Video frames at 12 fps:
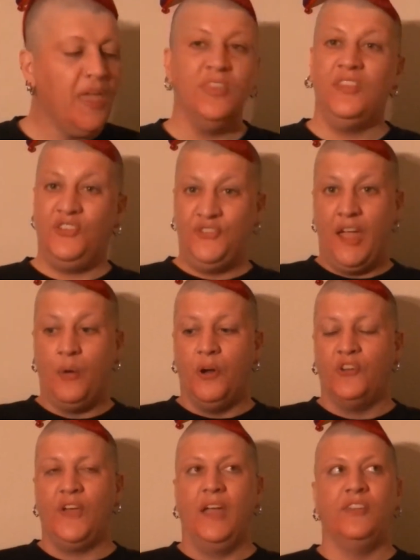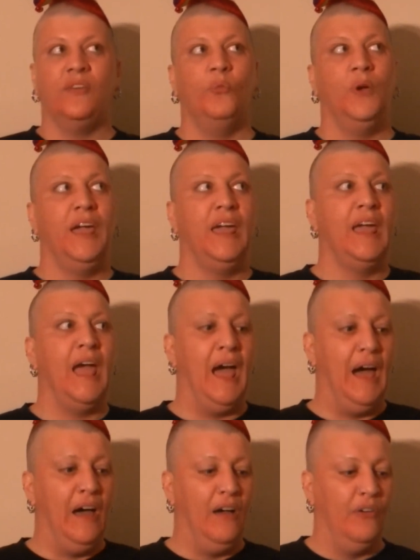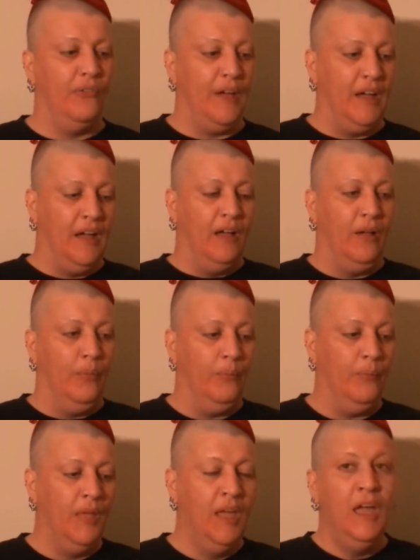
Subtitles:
the Stay Weird site, we have,